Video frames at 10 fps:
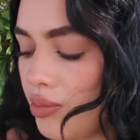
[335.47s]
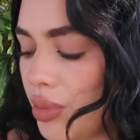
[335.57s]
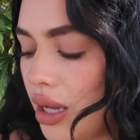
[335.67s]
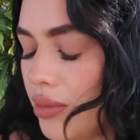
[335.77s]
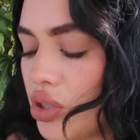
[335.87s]

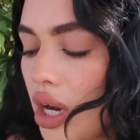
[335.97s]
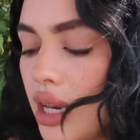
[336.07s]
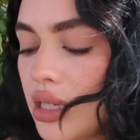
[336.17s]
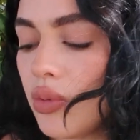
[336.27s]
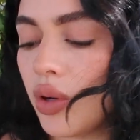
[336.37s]
But I'm
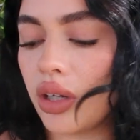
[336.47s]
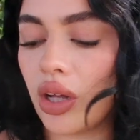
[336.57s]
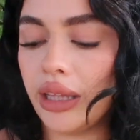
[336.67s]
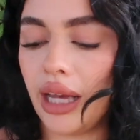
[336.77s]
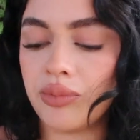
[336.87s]
trying to work
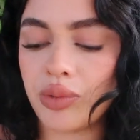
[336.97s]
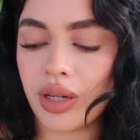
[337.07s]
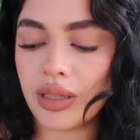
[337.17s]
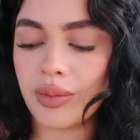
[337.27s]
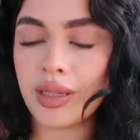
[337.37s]
on that. I'm
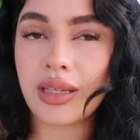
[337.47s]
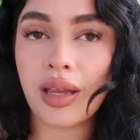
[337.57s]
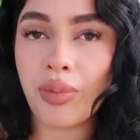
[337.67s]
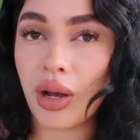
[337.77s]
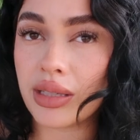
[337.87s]
trying to stay
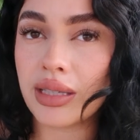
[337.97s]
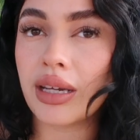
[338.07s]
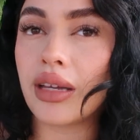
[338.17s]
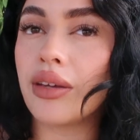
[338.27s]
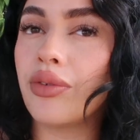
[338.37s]

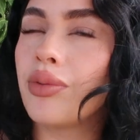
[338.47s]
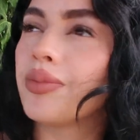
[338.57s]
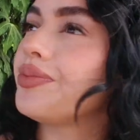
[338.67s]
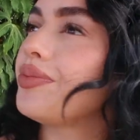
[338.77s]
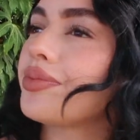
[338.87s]
positive
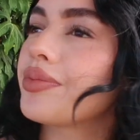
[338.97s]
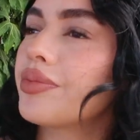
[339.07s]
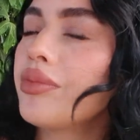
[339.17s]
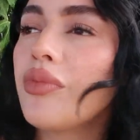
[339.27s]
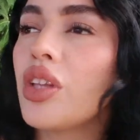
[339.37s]

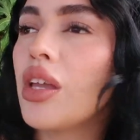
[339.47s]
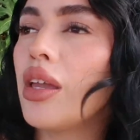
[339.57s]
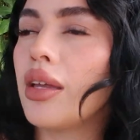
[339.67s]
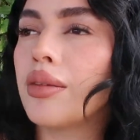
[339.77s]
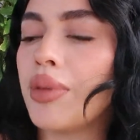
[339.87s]

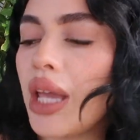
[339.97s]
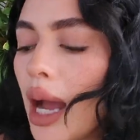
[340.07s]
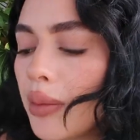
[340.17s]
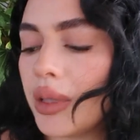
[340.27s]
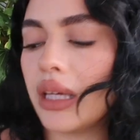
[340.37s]
and be
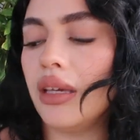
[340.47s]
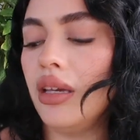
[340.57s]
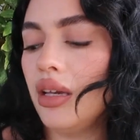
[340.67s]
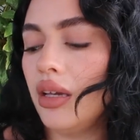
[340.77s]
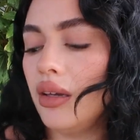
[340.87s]
happy.